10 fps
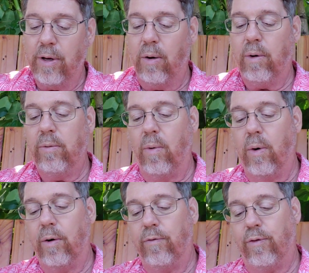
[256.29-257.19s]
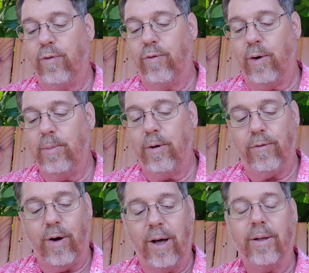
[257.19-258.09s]
no reward from your
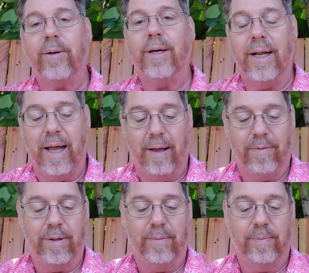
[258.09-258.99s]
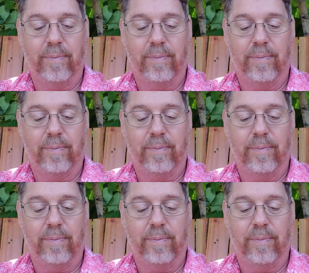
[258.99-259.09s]
Father in heaven.